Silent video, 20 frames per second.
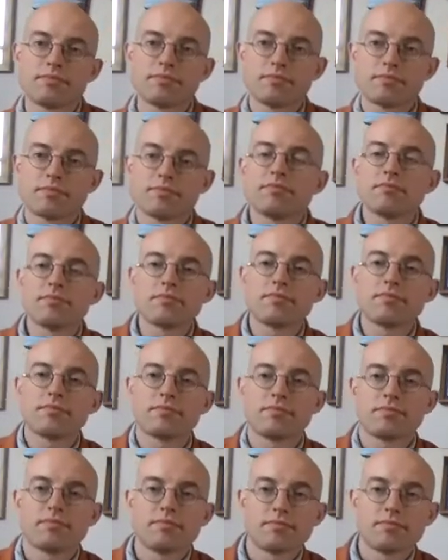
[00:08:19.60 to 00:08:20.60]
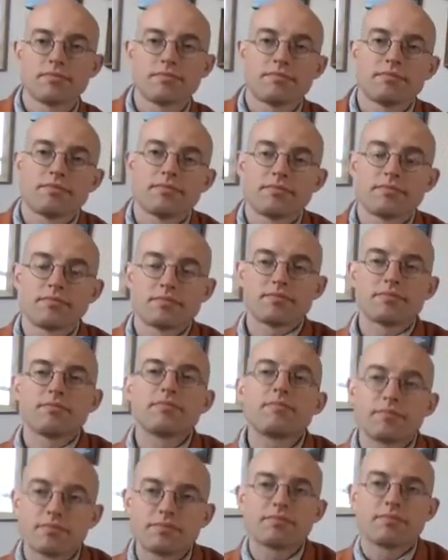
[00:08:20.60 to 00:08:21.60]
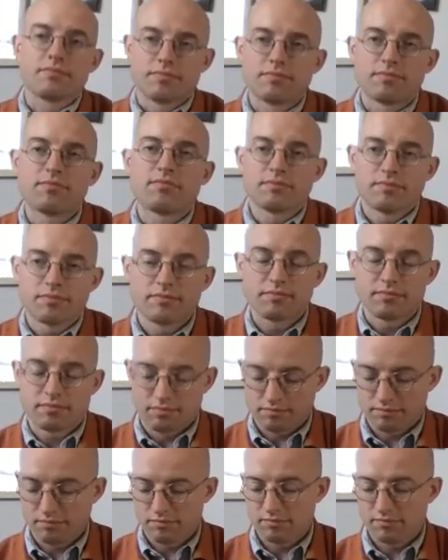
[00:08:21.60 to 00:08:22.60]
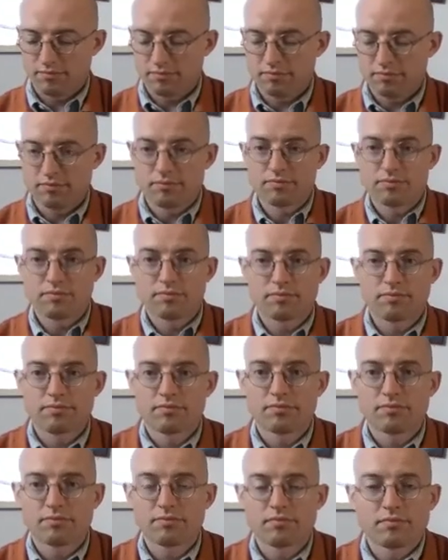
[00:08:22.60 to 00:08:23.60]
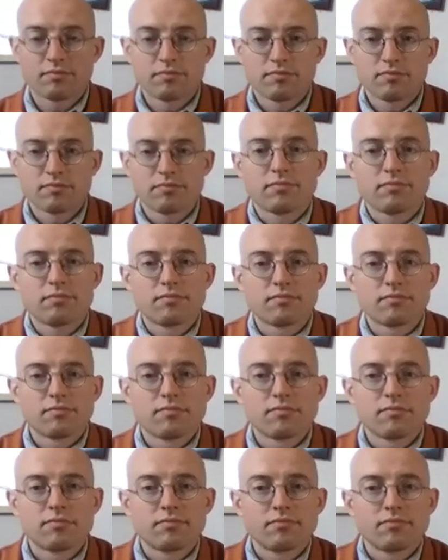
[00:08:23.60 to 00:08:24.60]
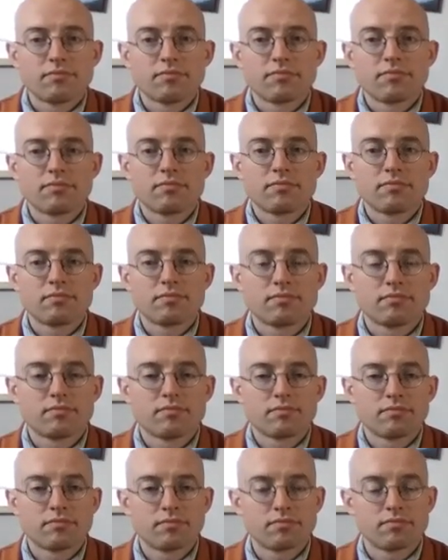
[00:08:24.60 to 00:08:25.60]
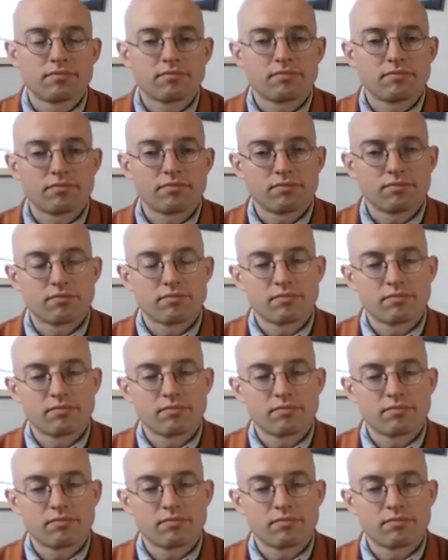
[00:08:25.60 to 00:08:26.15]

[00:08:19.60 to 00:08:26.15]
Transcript: [no speech]